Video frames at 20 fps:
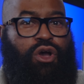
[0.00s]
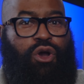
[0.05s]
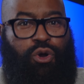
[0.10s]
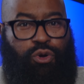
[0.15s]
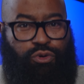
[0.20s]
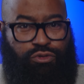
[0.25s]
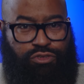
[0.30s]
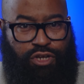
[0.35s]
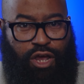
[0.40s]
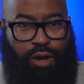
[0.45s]

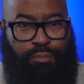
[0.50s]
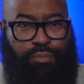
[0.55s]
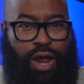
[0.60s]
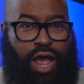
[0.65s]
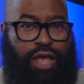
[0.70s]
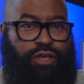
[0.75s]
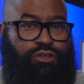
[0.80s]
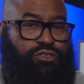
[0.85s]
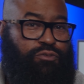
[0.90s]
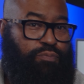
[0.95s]
whose number
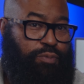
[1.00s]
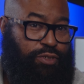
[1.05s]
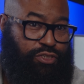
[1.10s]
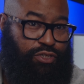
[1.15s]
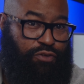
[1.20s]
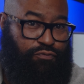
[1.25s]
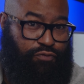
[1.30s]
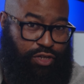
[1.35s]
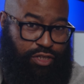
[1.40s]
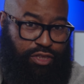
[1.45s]
I use
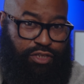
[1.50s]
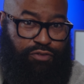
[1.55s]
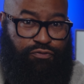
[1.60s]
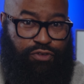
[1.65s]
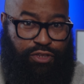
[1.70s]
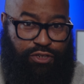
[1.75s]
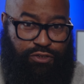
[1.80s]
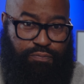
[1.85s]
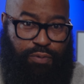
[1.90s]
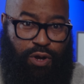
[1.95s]
specifically
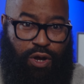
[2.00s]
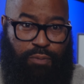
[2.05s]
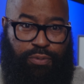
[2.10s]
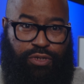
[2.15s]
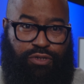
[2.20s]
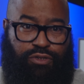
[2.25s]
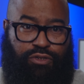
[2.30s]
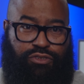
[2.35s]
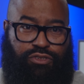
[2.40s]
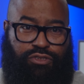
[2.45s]
for this
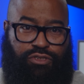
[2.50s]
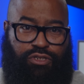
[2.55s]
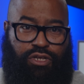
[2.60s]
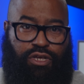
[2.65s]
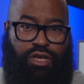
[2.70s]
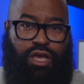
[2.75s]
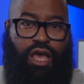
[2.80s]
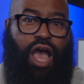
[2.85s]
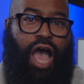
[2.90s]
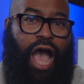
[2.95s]
purpose.
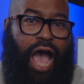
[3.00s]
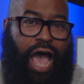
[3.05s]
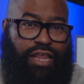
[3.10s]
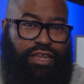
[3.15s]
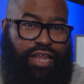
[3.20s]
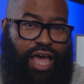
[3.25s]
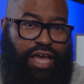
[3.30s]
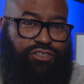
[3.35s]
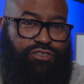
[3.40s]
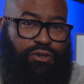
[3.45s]
I
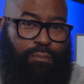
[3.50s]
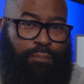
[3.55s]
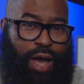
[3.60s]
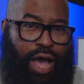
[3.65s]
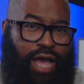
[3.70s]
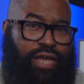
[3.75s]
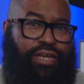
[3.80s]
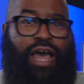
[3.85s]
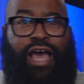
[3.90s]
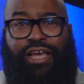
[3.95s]
like to
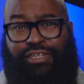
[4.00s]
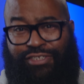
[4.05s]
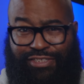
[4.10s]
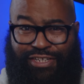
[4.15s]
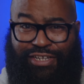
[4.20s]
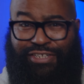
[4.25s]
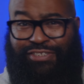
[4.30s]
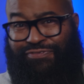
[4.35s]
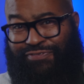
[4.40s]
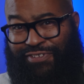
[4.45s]
buy nice
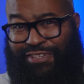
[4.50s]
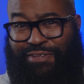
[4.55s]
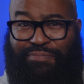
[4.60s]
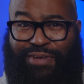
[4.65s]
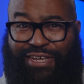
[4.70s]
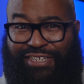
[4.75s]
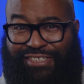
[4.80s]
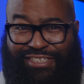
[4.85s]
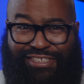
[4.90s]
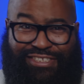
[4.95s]
things for the
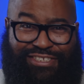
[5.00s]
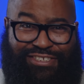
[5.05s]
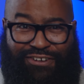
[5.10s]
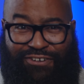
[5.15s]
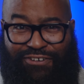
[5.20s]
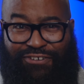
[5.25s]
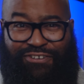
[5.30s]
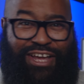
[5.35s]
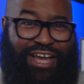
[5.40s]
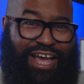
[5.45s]
missus,
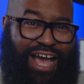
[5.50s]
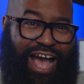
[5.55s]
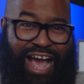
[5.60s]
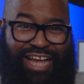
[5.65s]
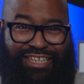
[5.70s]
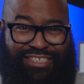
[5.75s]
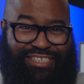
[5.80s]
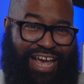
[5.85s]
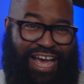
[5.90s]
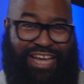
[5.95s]
so
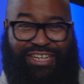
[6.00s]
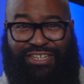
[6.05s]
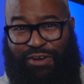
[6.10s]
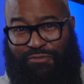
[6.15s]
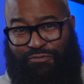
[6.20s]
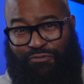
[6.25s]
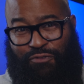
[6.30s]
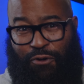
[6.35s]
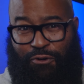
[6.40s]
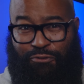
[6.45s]
I signed
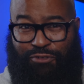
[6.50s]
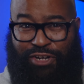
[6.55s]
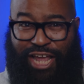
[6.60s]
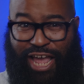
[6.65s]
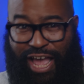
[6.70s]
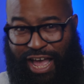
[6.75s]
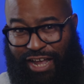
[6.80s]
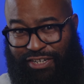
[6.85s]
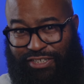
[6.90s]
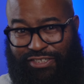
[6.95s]
up for
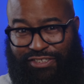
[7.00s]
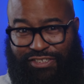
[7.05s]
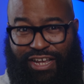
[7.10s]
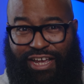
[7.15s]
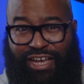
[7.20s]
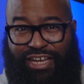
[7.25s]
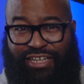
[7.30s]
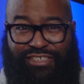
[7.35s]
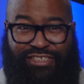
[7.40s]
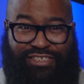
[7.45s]
Rihanna's
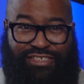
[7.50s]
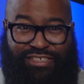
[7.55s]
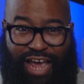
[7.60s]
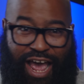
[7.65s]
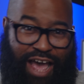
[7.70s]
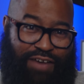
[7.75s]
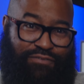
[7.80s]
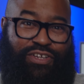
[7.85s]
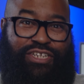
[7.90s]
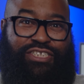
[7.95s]

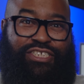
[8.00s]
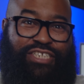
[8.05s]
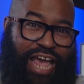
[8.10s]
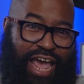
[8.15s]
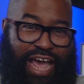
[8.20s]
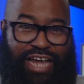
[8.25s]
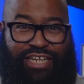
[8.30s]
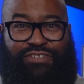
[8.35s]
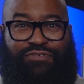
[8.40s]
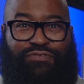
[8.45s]
Savage
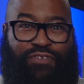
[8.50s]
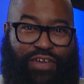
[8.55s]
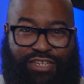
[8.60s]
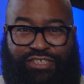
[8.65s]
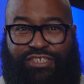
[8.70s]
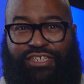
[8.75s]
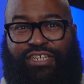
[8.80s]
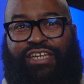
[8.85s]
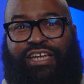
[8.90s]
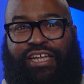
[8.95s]
X
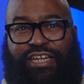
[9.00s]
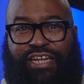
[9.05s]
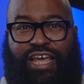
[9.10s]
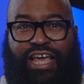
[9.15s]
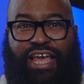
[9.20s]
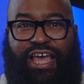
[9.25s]
Fenty, and